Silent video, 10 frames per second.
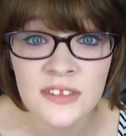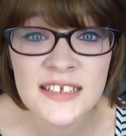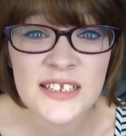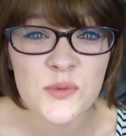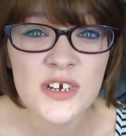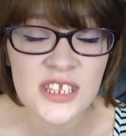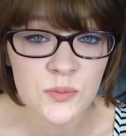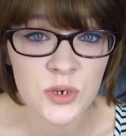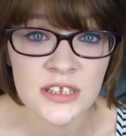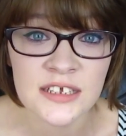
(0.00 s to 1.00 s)
This is one of the
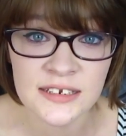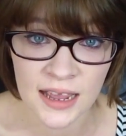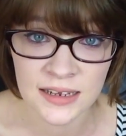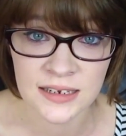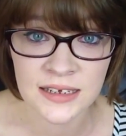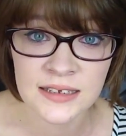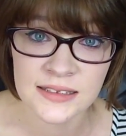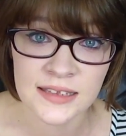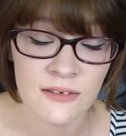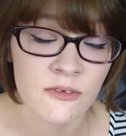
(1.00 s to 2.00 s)
breathing
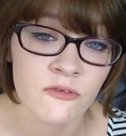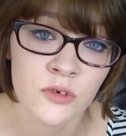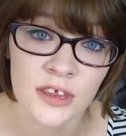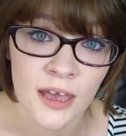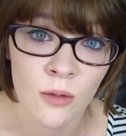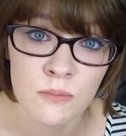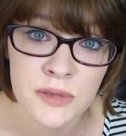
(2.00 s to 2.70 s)
techniques that have really helped